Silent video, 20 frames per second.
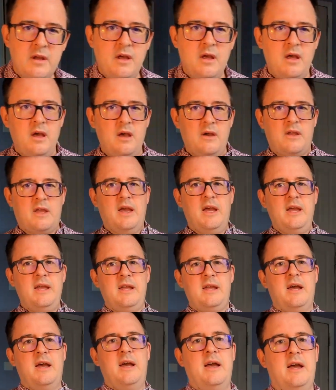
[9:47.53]

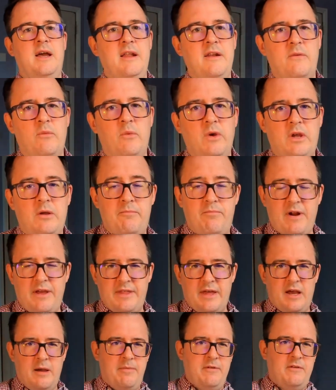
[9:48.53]
Okay, and we could
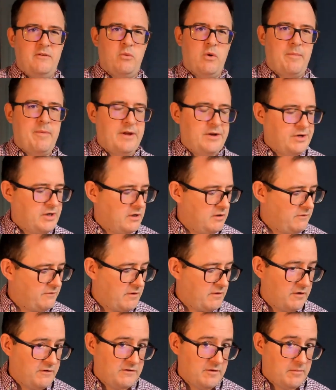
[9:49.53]
break that up into arpeggios
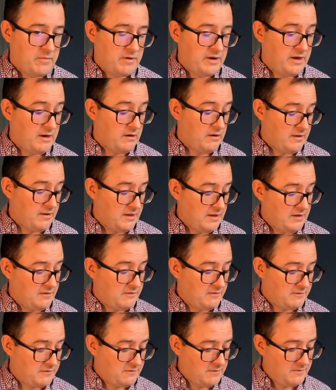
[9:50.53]
very simply like
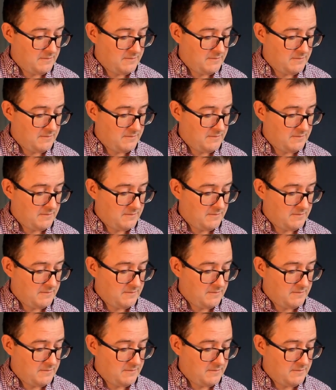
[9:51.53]
this.